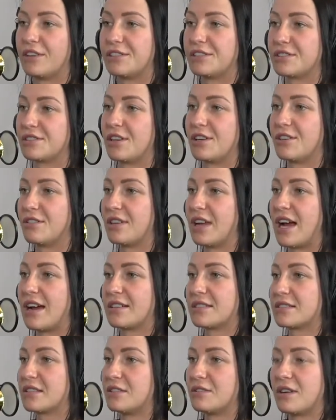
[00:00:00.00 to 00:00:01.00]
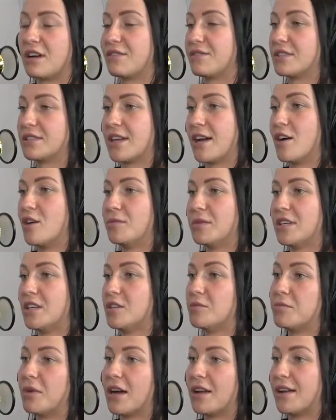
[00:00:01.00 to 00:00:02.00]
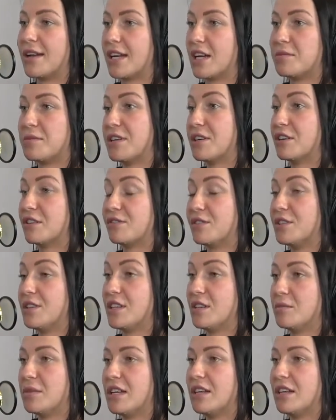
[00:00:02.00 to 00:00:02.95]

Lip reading: I just thought I would ask. You don't have to tell me, but like I'm here if you need